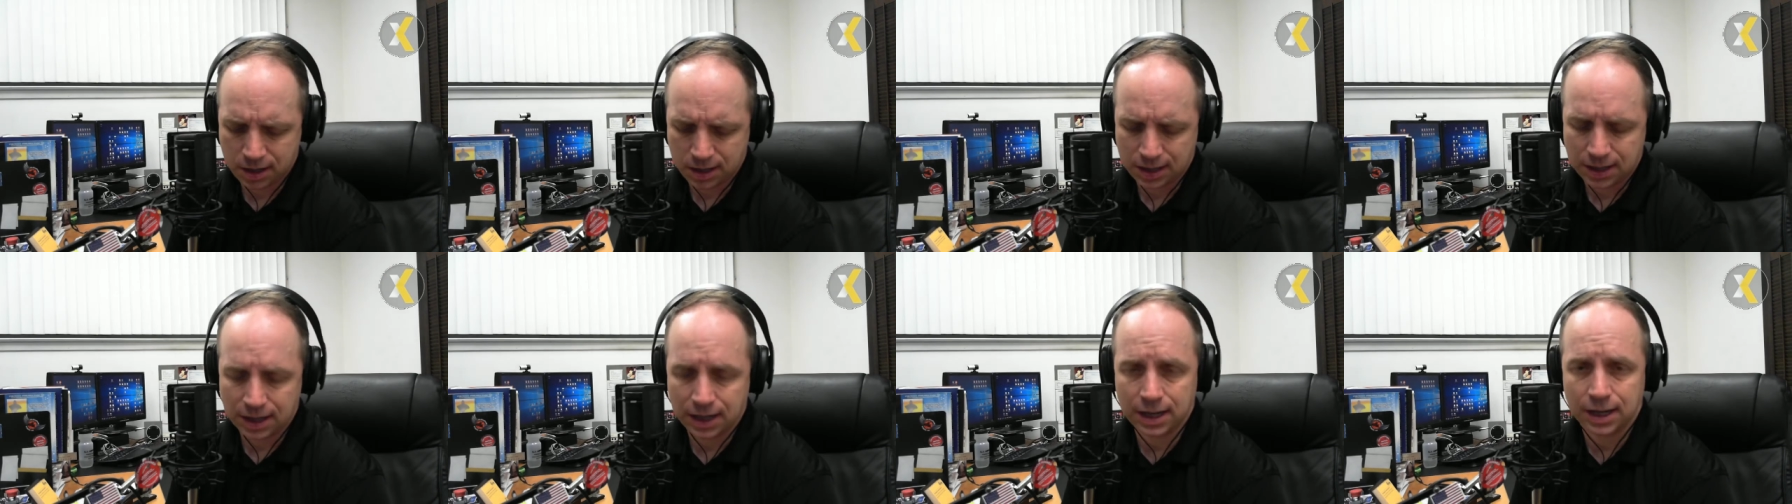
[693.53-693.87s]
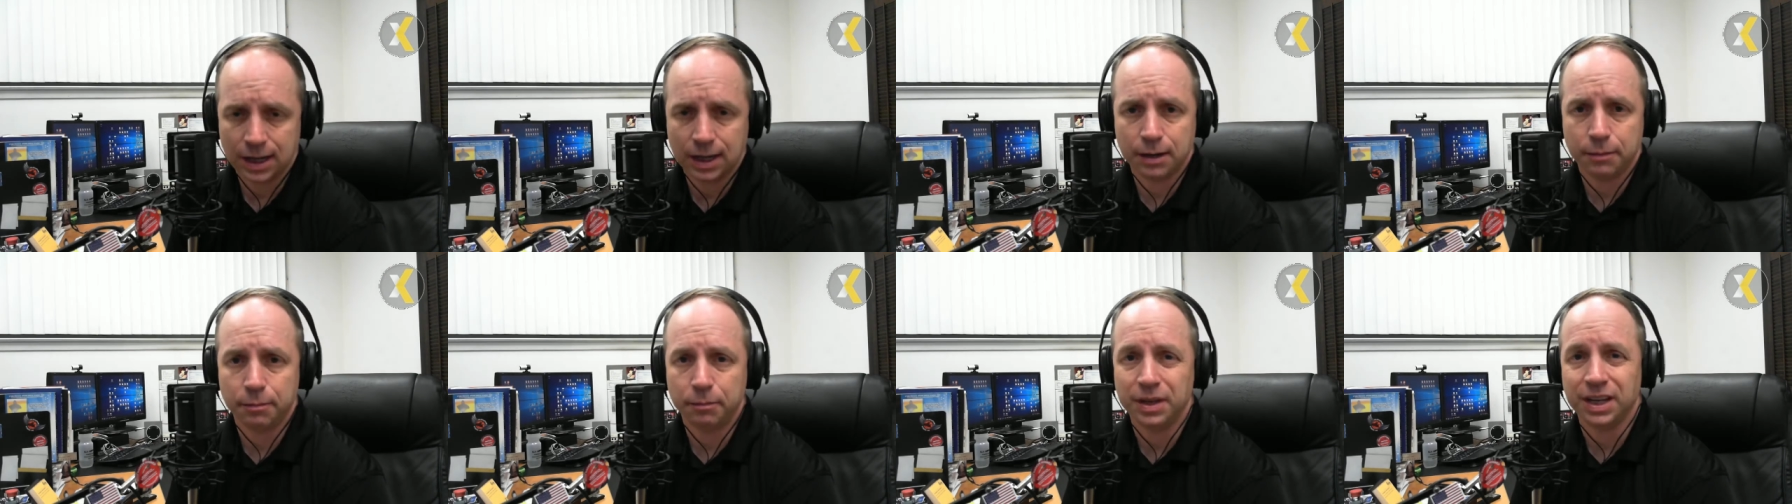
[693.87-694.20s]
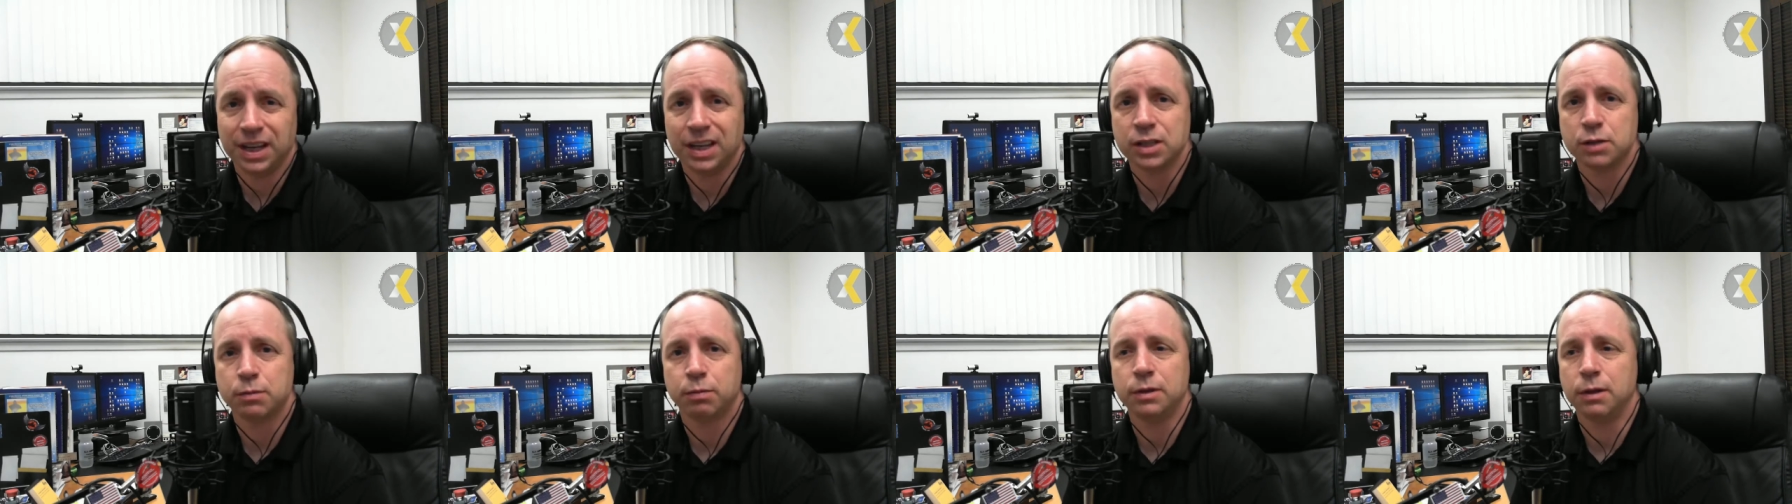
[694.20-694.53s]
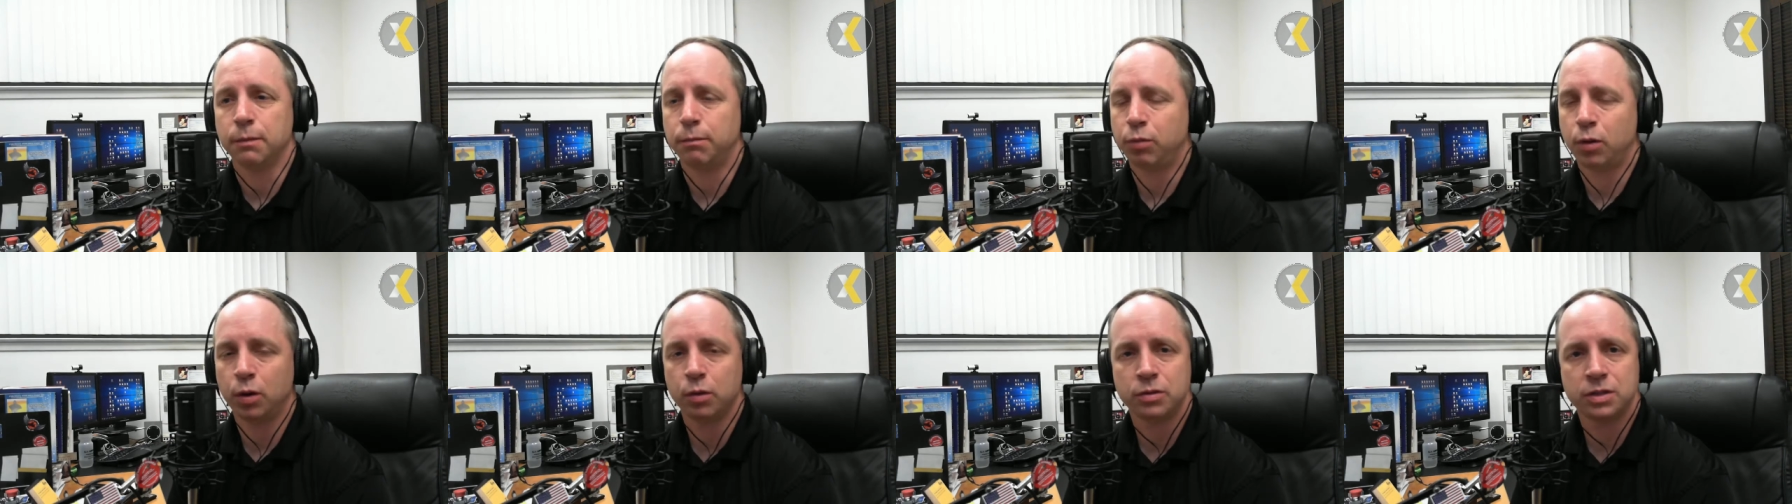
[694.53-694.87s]
Um, because the
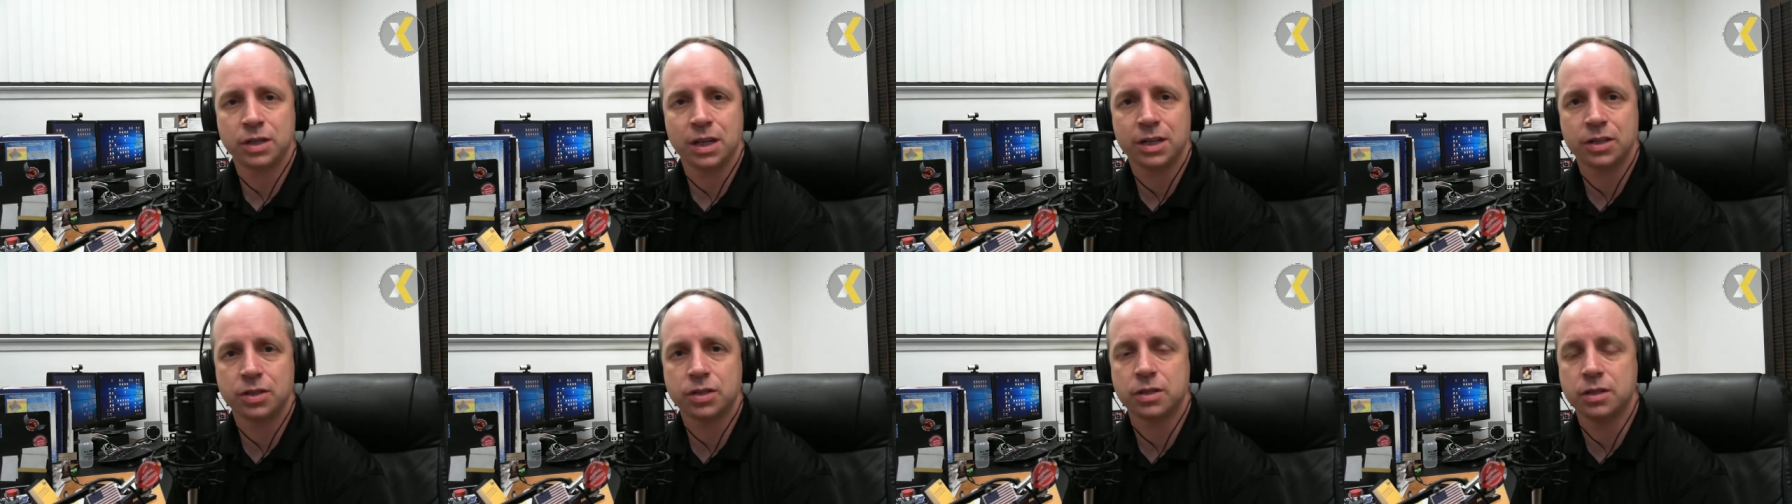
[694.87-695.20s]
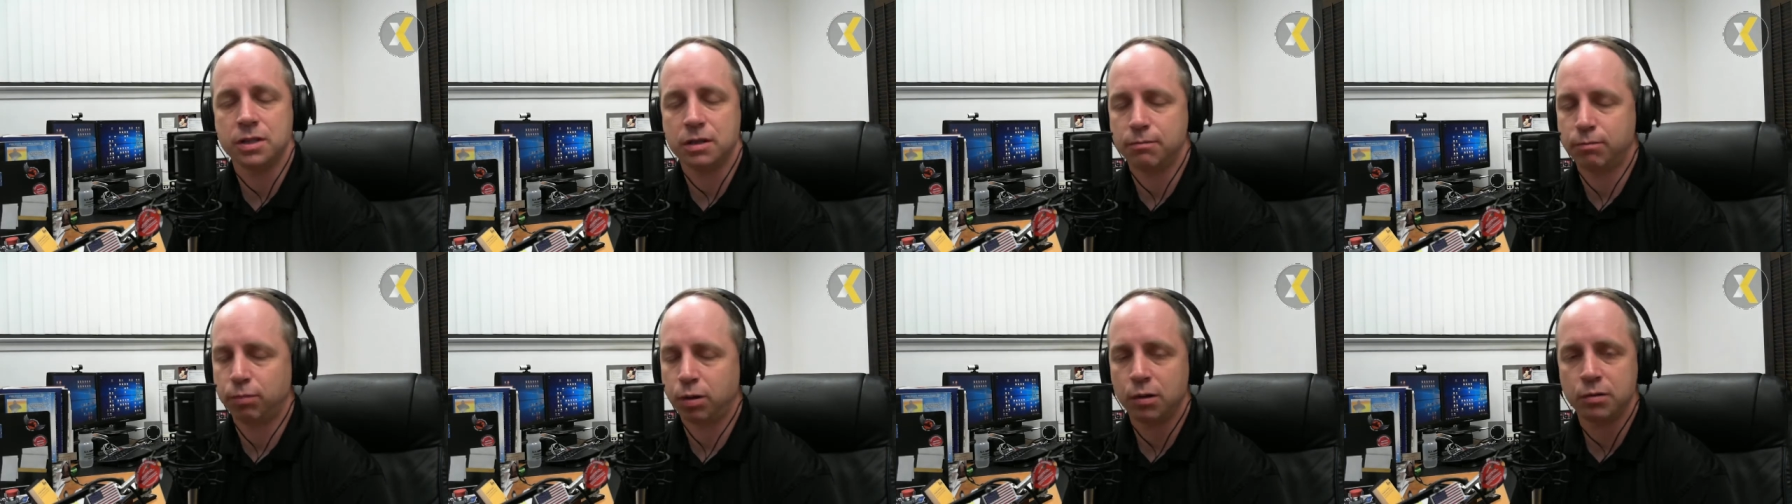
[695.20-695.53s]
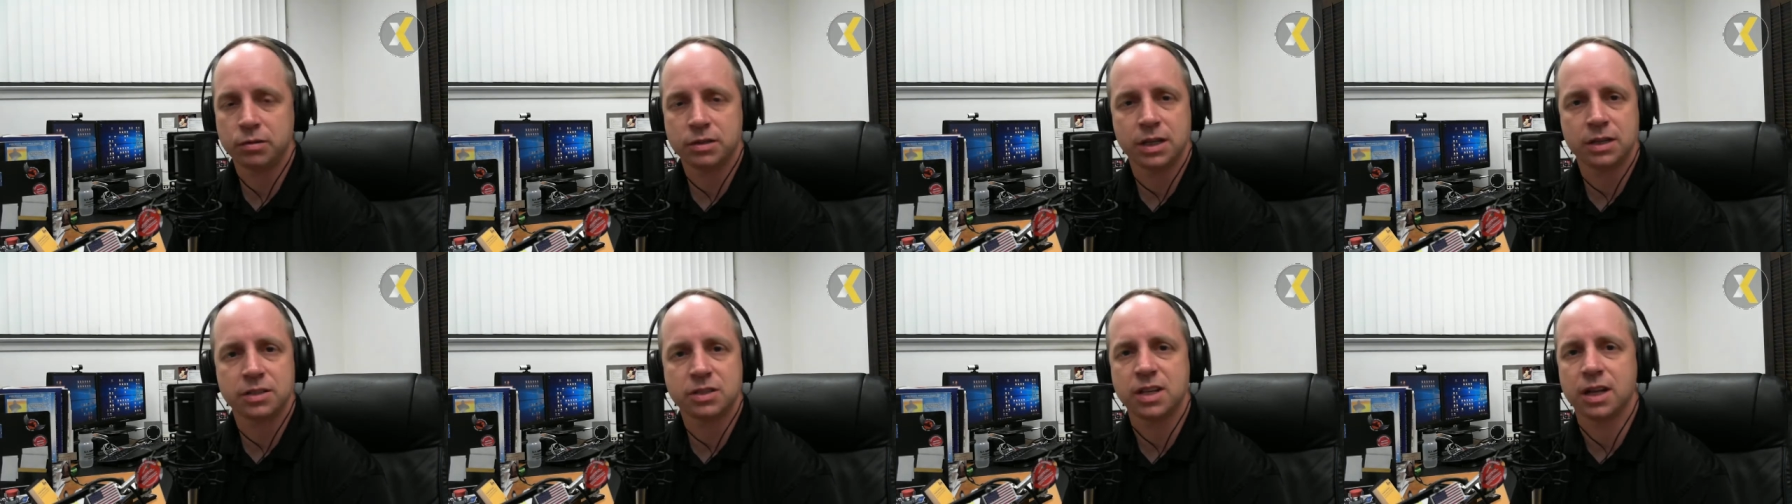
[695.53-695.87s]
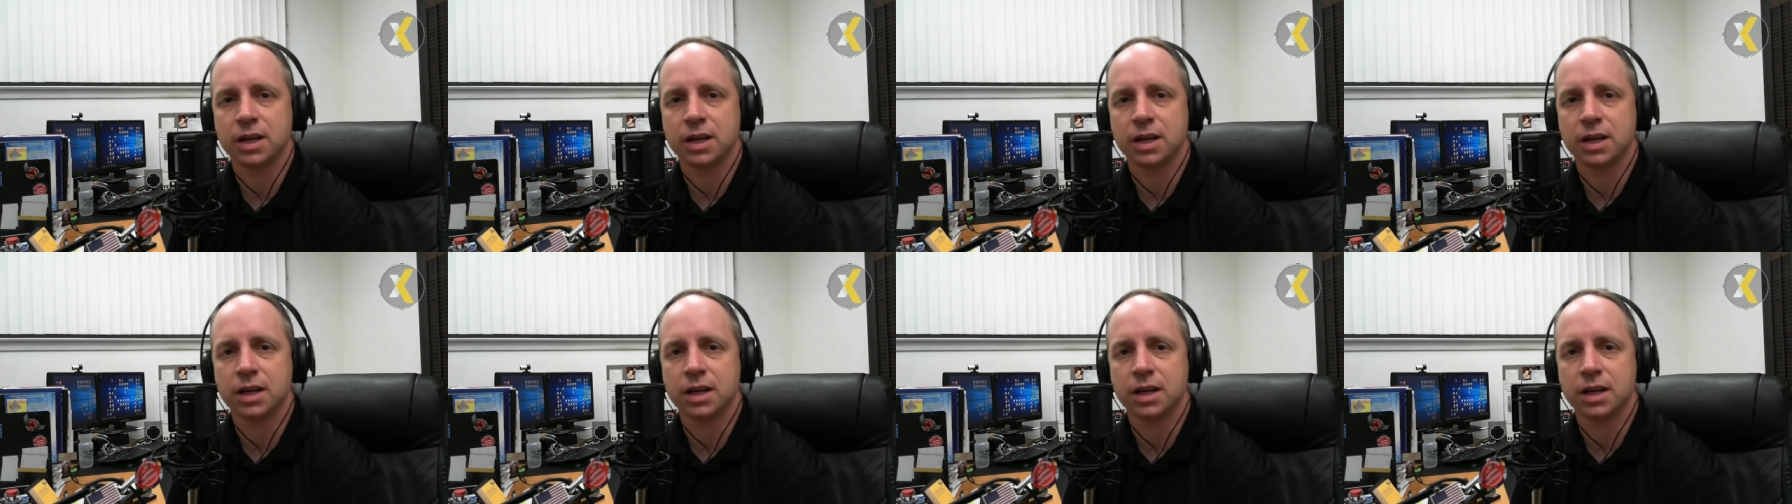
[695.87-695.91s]
protest, the protest,